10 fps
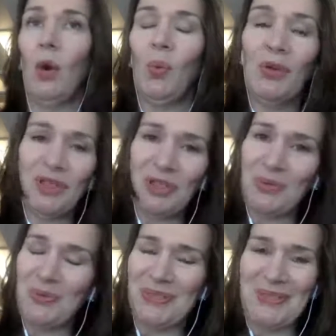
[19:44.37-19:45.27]

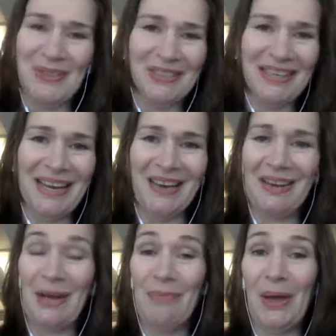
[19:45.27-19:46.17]
which was not an
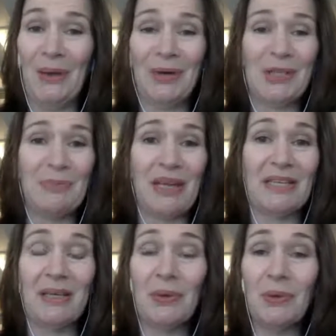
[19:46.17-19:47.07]
outcome they were
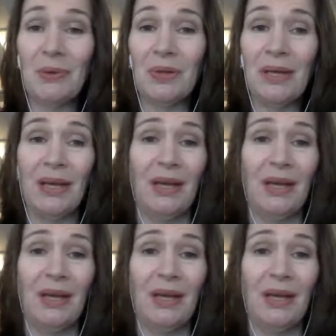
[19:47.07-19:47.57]
expecting at all.